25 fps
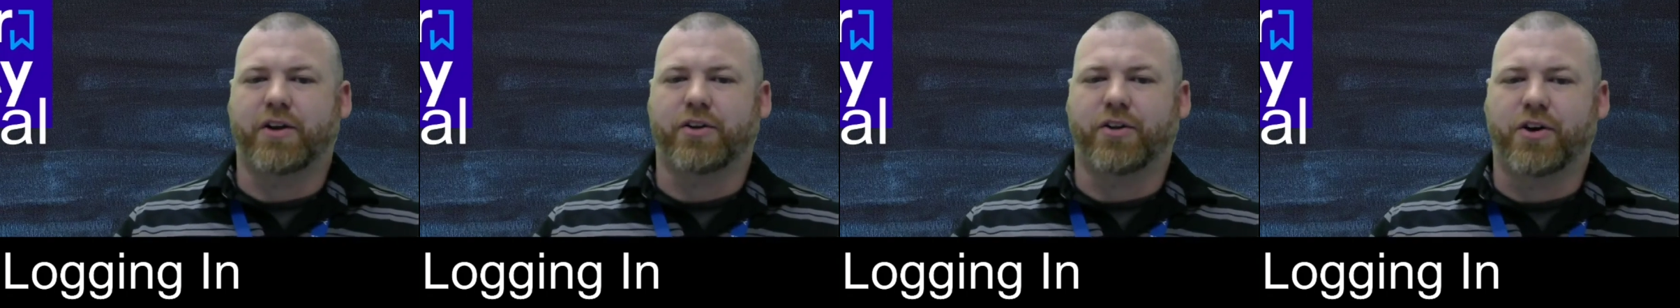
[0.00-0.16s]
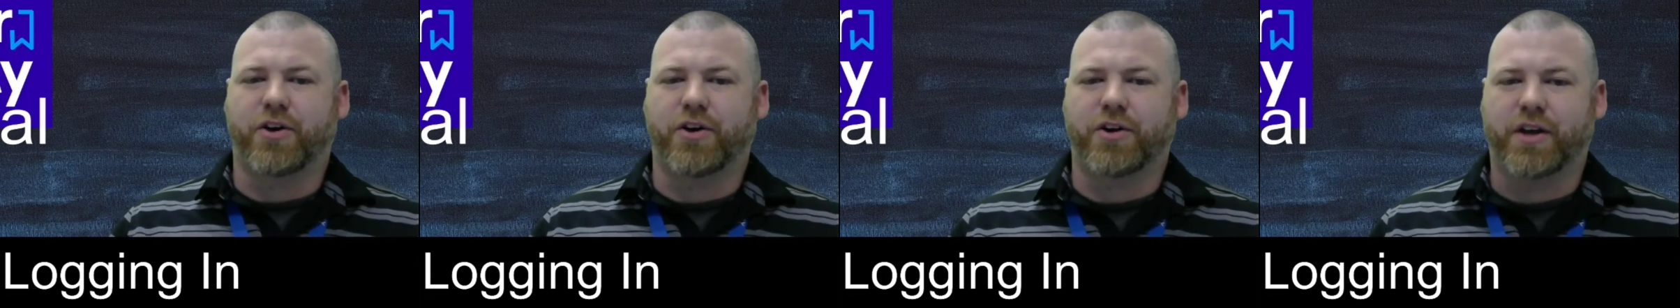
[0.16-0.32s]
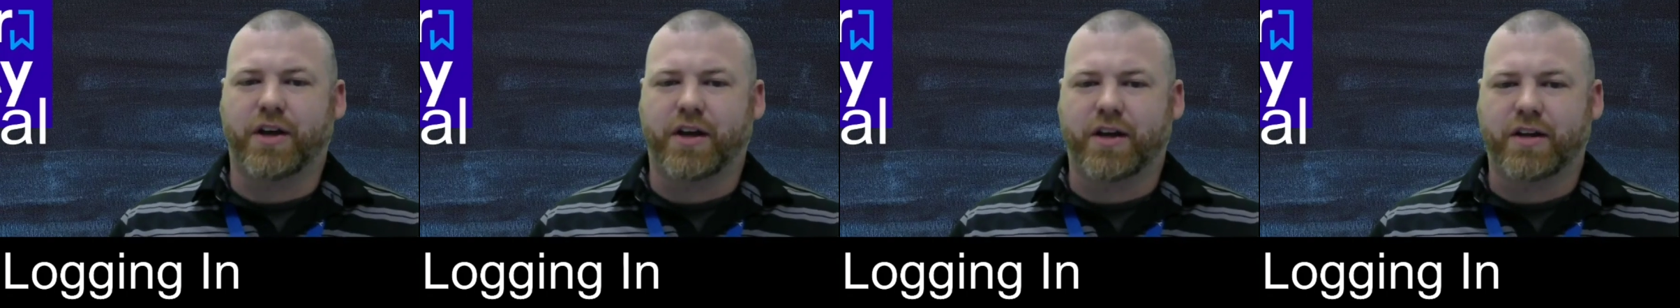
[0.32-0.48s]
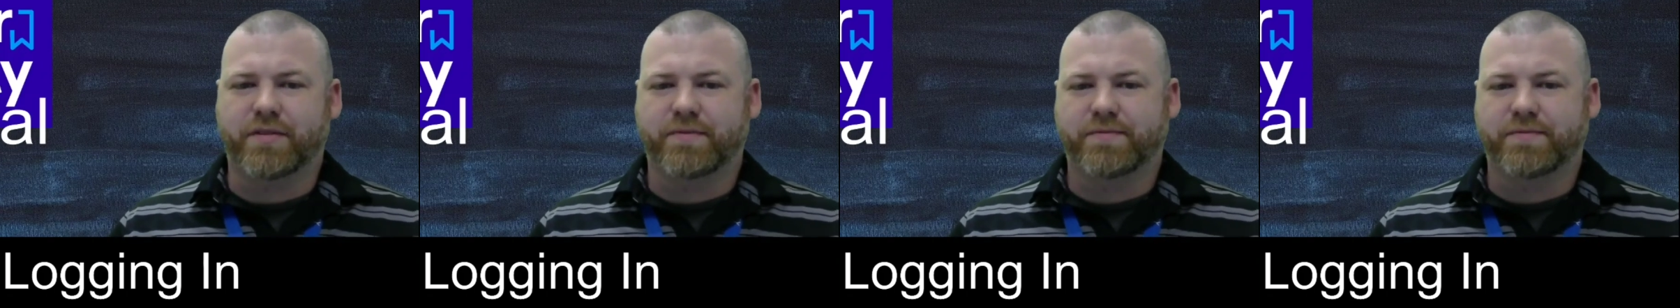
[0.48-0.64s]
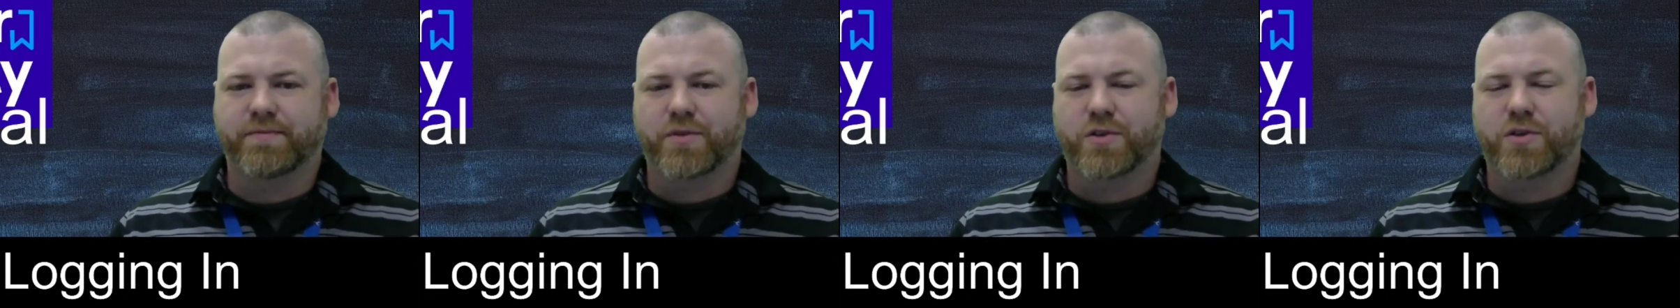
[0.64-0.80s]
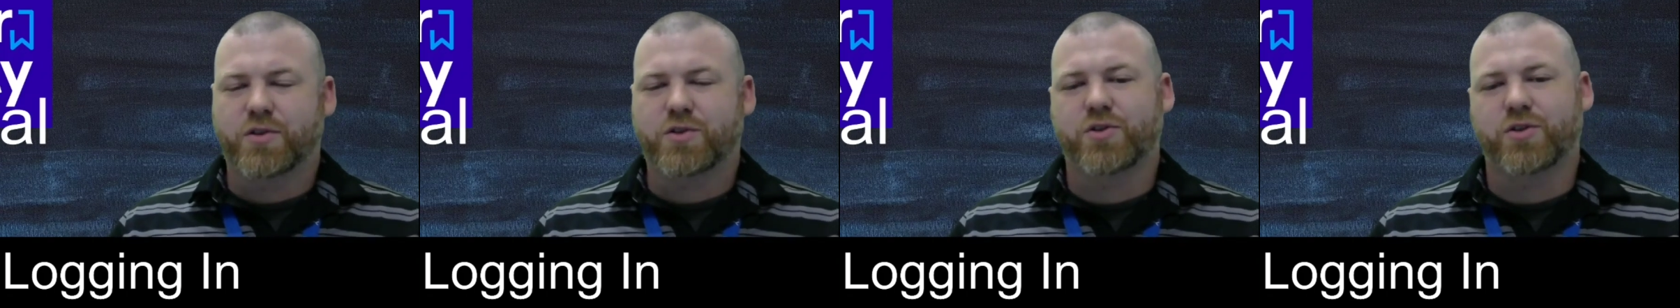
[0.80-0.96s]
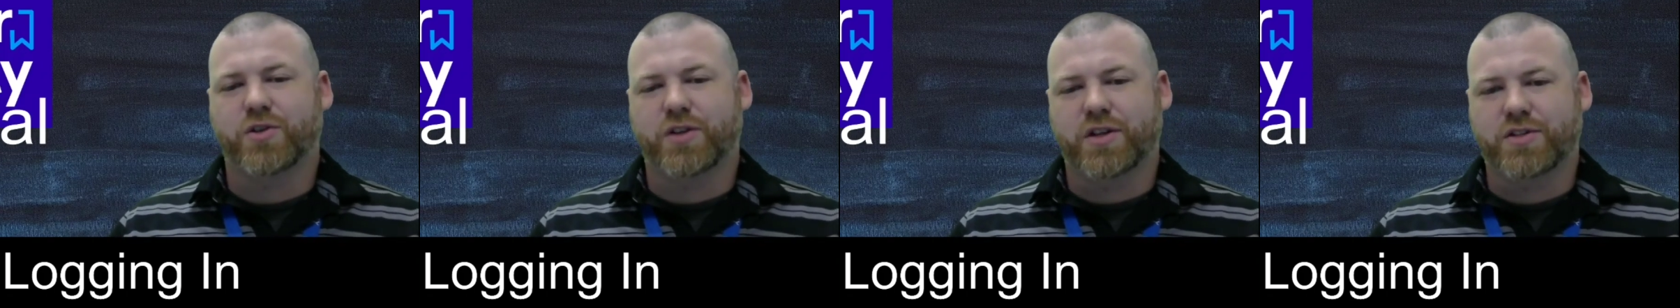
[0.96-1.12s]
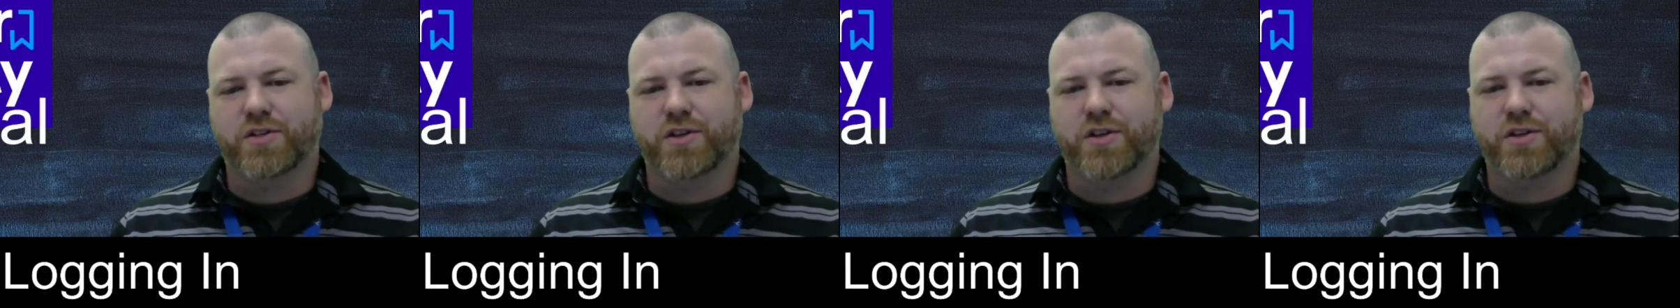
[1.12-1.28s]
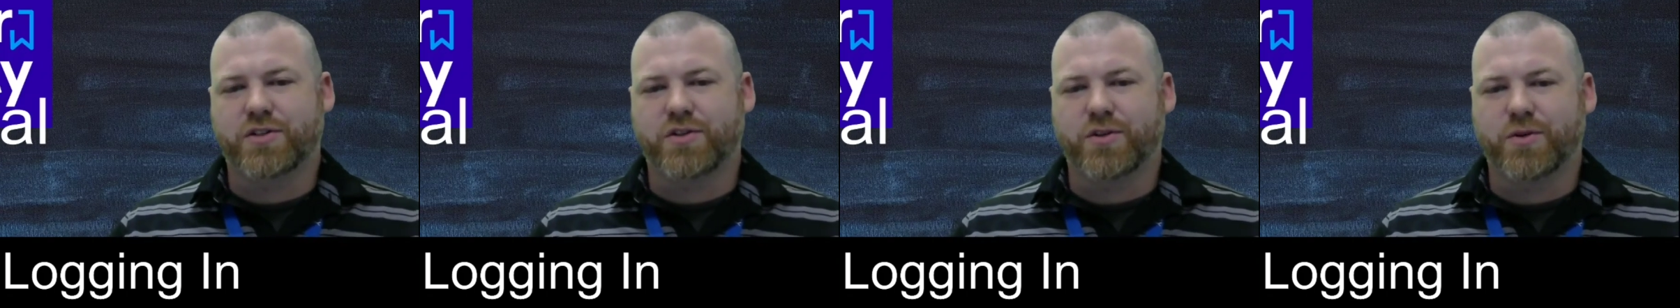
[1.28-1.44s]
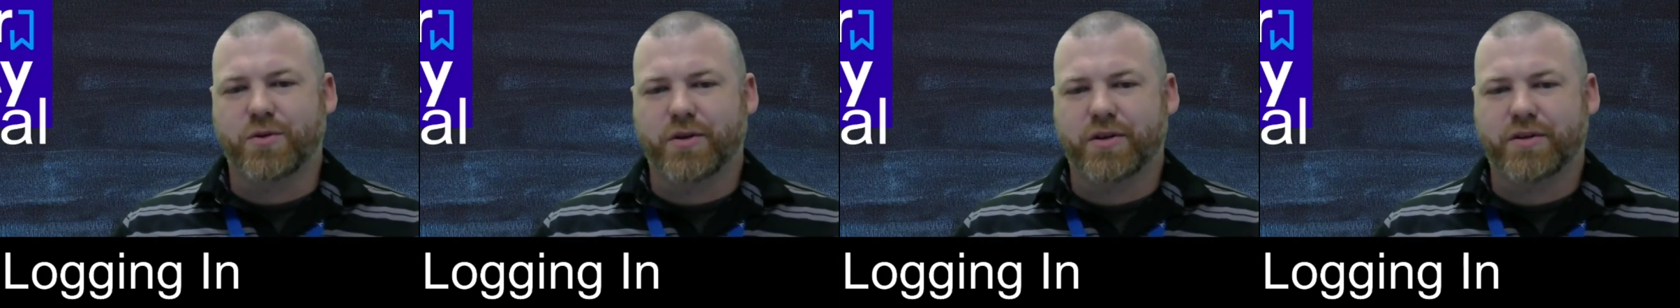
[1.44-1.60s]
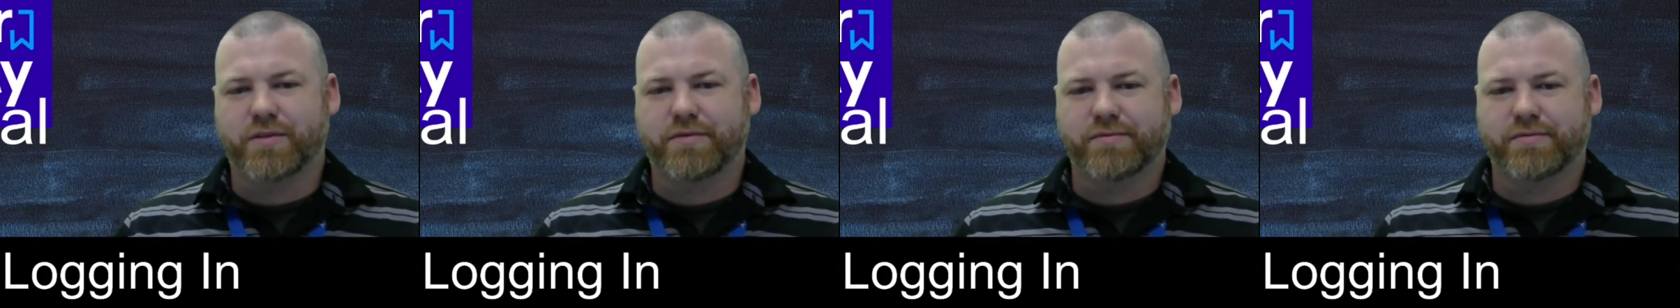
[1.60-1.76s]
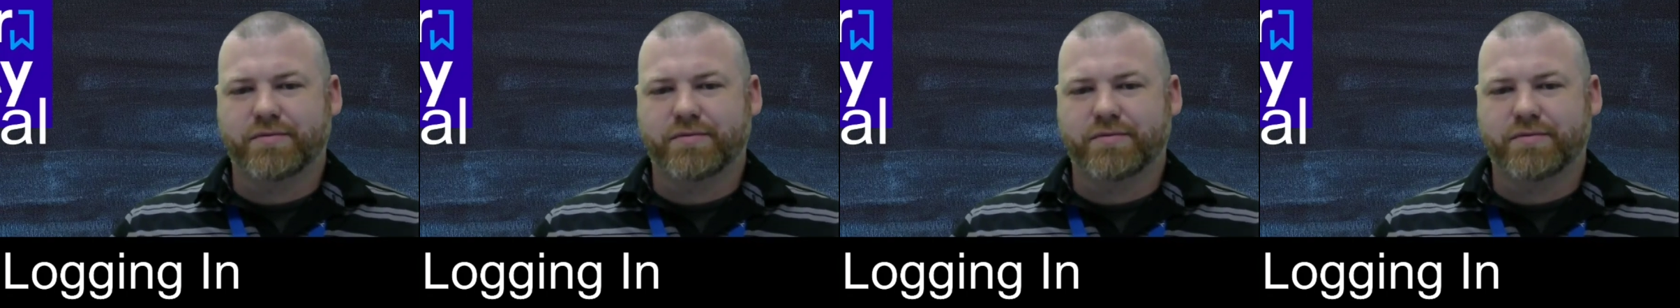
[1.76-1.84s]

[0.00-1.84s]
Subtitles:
to log in, so let's get to it.